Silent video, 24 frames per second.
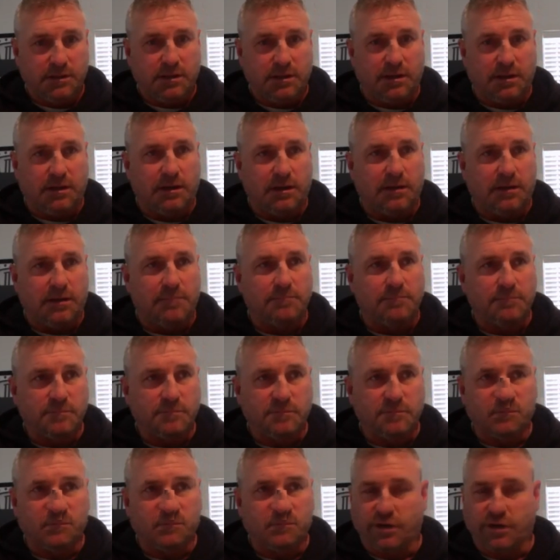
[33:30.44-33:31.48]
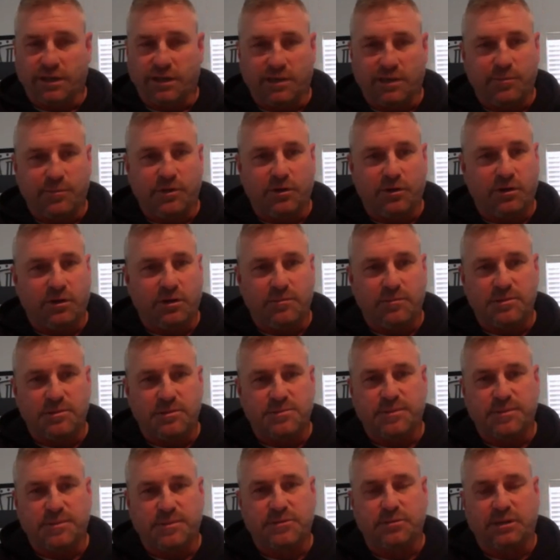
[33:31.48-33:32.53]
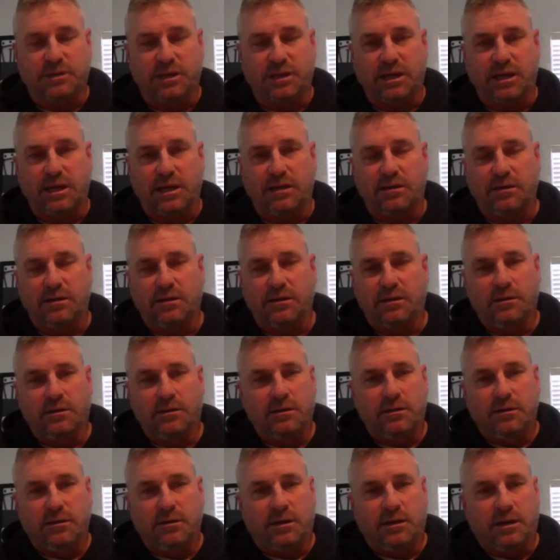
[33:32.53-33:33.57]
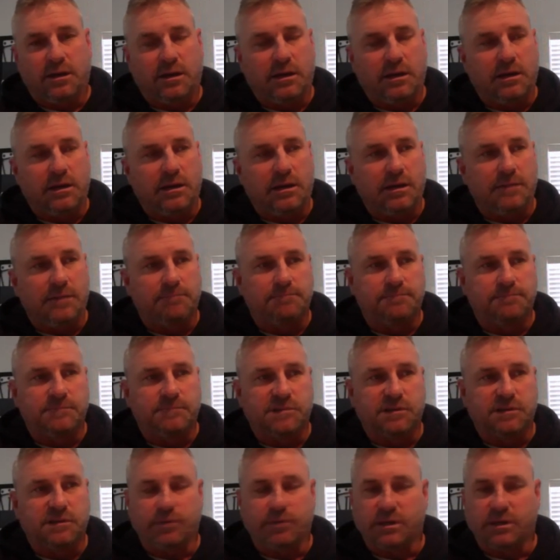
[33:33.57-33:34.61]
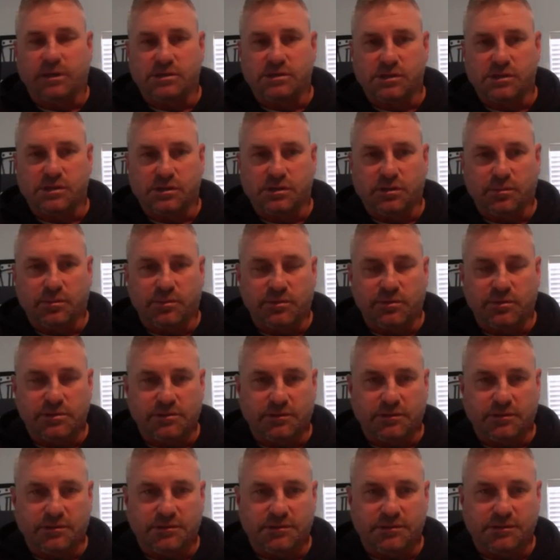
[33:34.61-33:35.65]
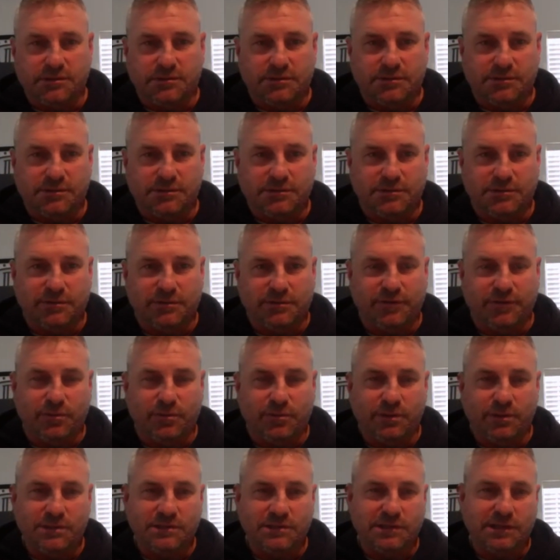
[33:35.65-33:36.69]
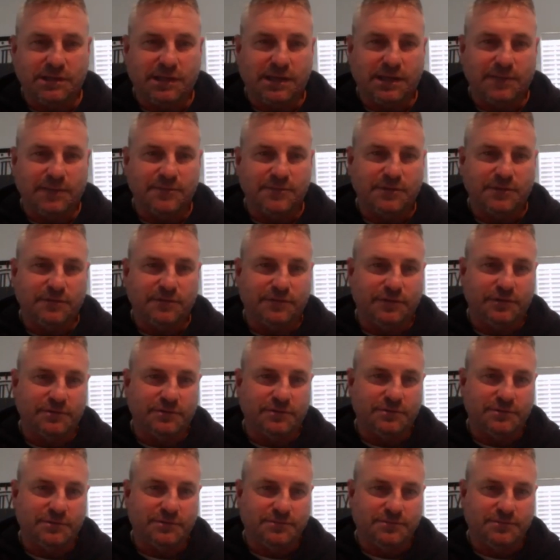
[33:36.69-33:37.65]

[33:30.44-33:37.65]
um, try and get behind him as best we can and um, see if we can cheer the boys on to, to a few wins leading up to the finals.